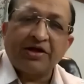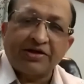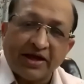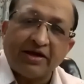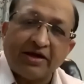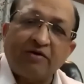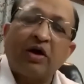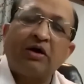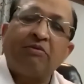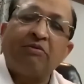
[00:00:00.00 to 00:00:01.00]
then
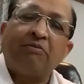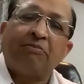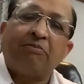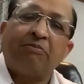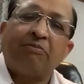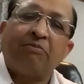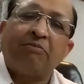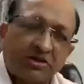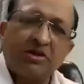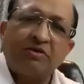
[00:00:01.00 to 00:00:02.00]
one must
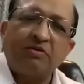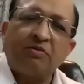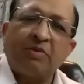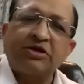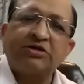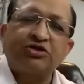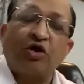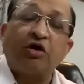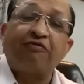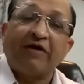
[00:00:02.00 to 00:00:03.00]

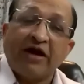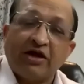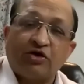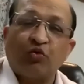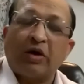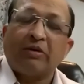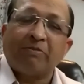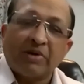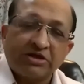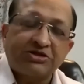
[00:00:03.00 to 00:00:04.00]
not fail to, one
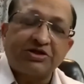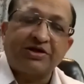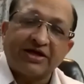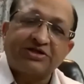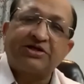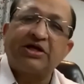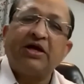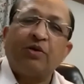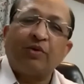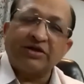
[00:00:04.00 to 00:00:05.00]
must test
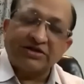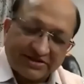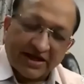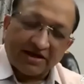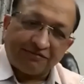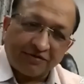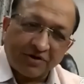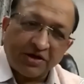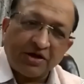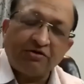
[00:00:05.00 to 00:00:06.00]
oneself
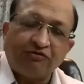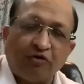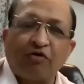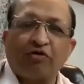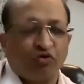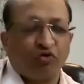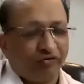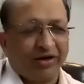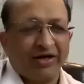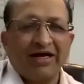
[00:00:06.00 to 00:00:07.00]
for
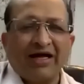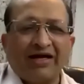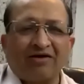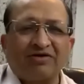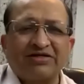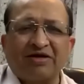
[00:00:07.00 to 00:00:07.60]
COVID. Now, this is